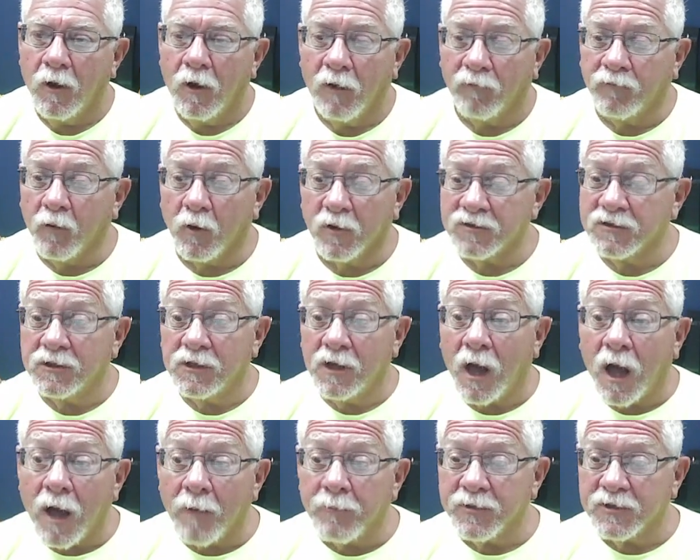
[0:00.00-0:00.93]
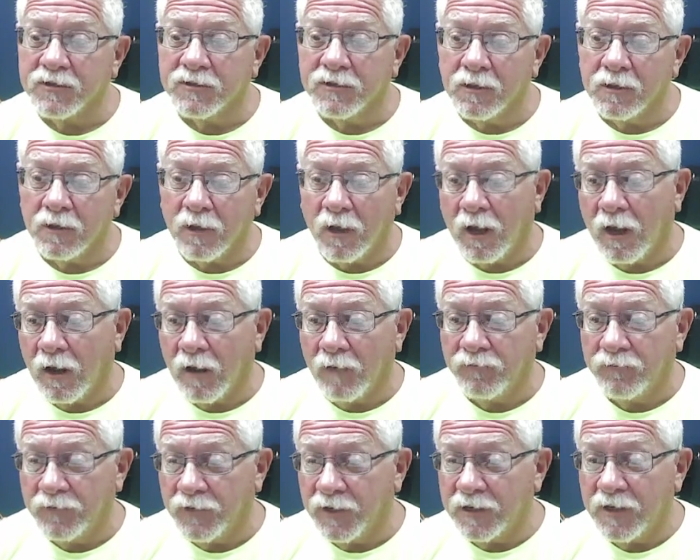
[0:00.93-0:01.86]
Of course, the opposite
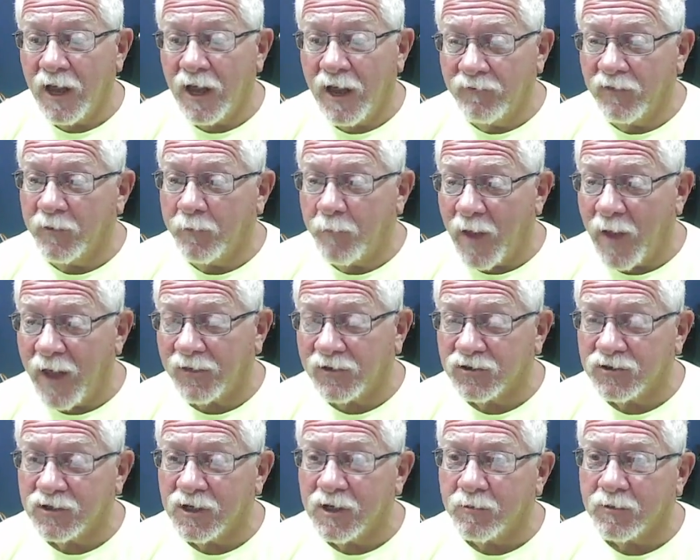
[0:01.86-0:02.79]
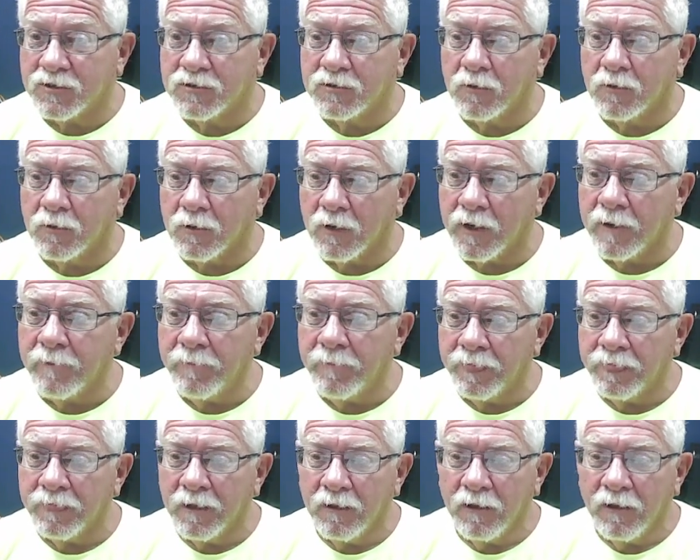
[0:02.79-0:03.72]
of the David Bathsheba story
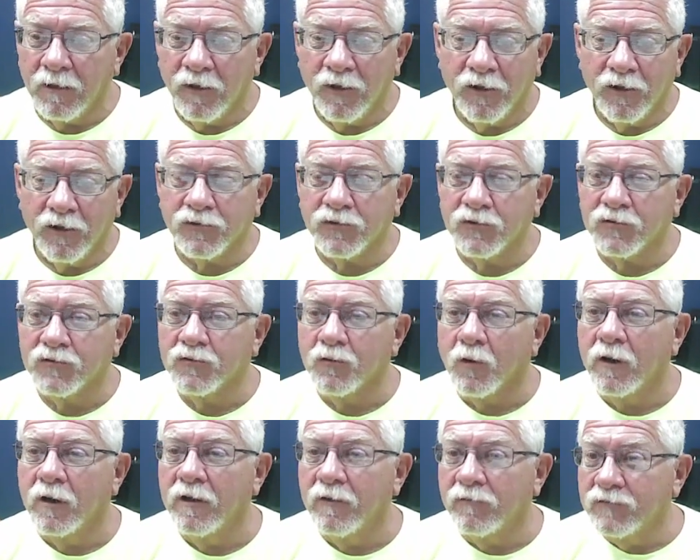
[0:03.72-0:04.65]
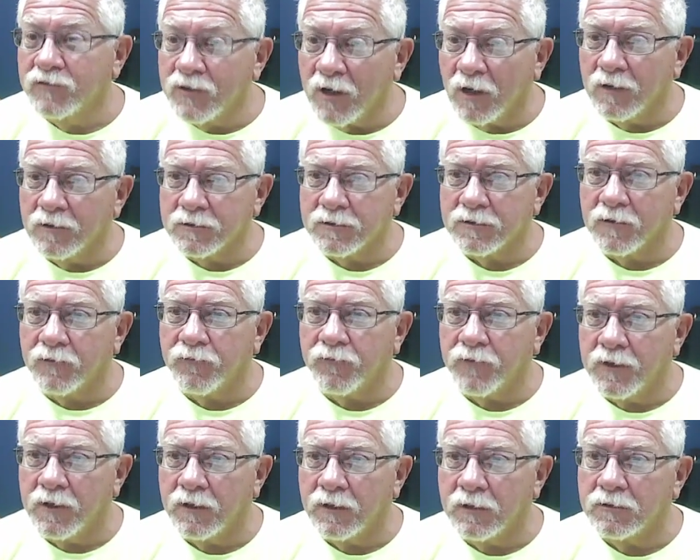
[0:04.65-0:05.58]
is the story of Joseph
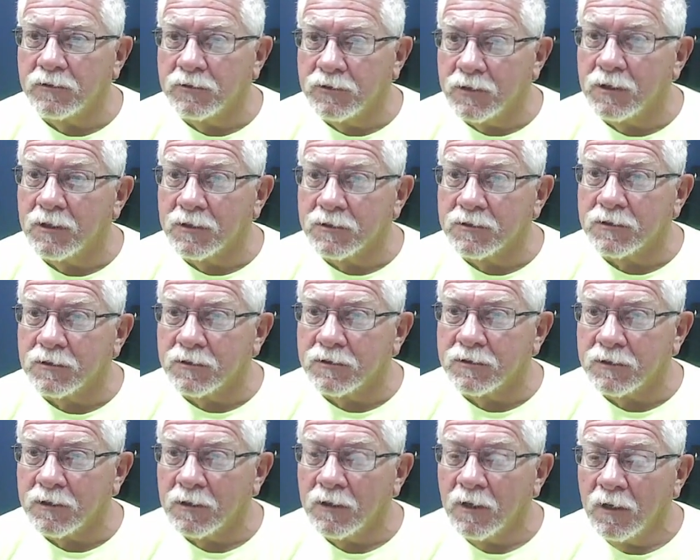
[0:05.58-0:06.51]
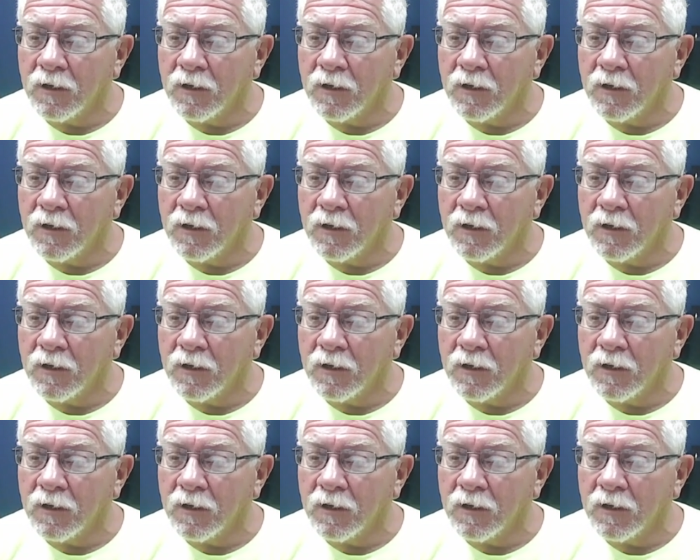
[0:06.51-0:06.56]
in Genesis,